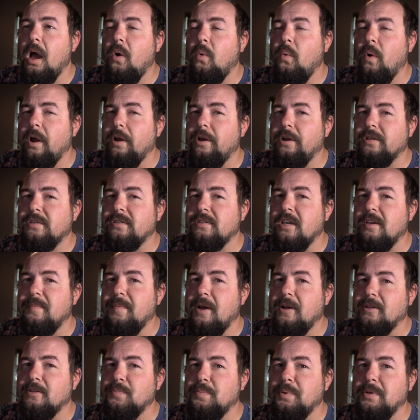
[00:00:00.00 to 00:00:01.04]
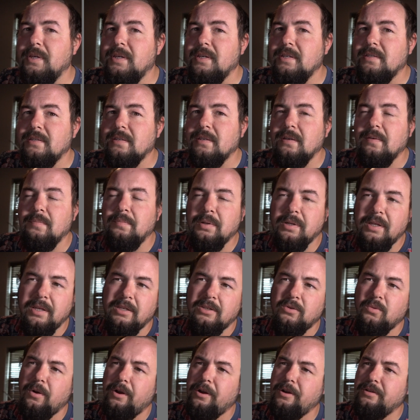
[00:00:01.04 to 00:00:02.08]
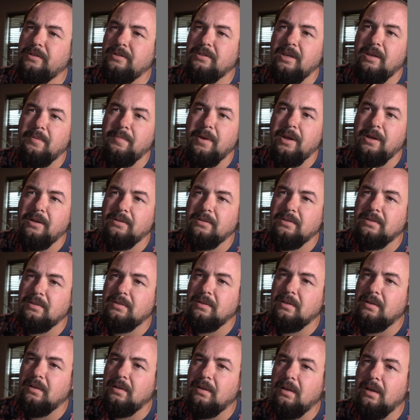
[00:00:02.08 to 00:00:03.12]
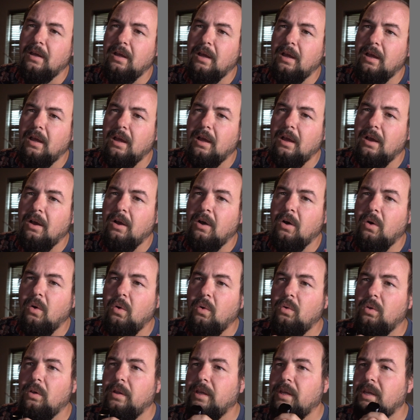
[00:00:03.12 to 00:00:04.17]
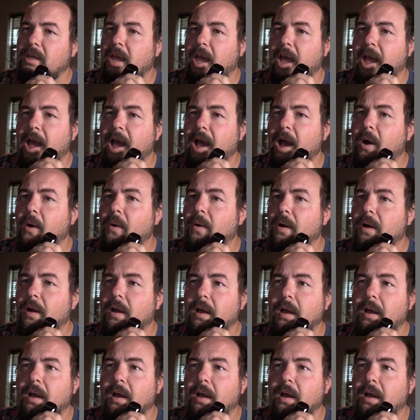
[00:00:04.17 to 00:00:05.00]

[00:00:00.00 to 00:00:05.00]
Wear your seatbelts, please. Please wear your seatbelts. Holy cow.